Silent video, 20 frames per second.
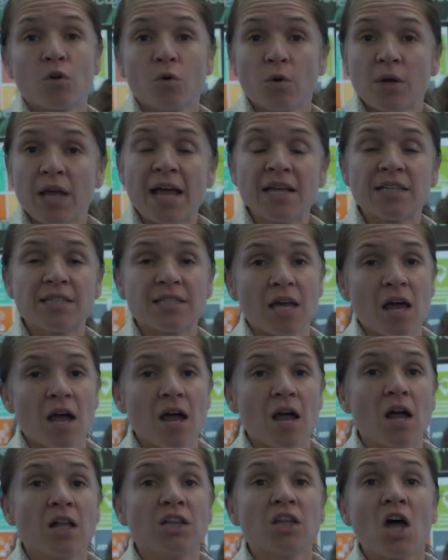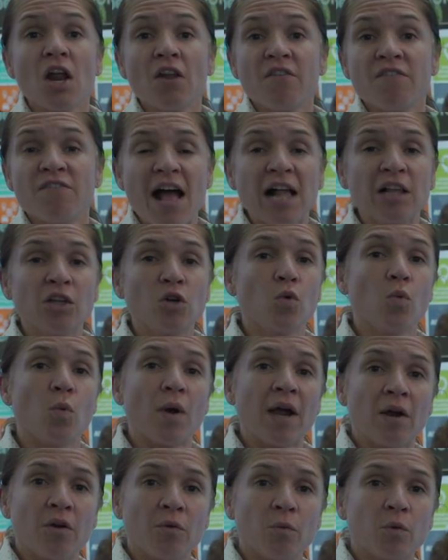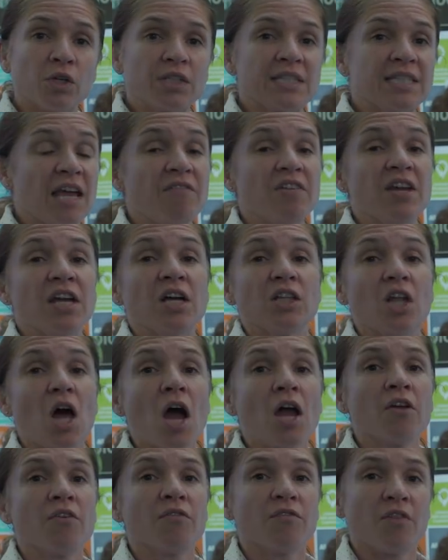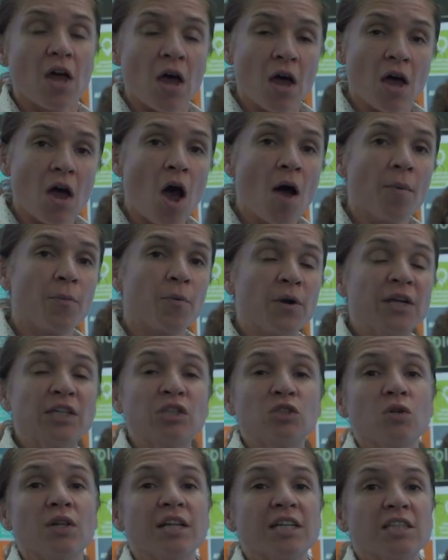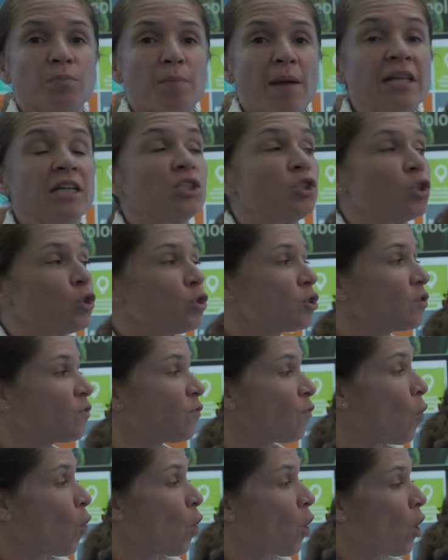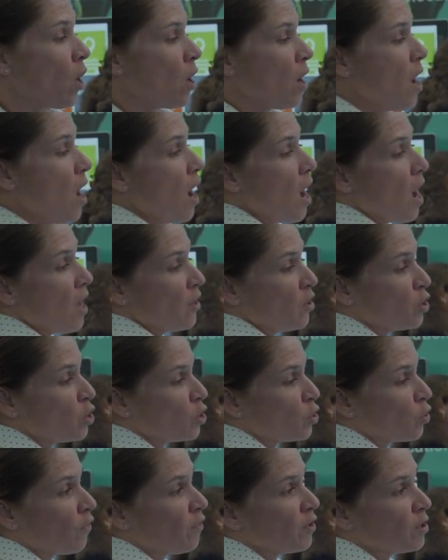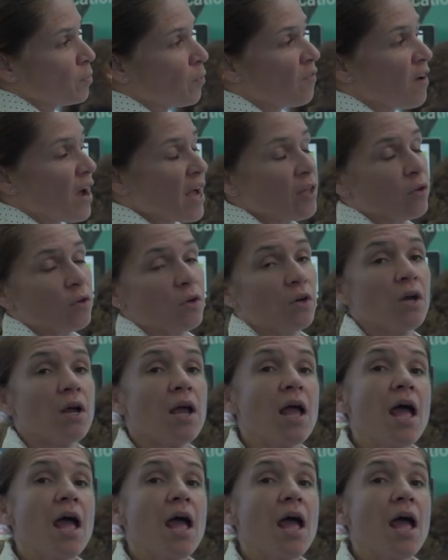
creates uh, a lot of value where we're saving a lot of uh, operational expenditures for uh, the service provider.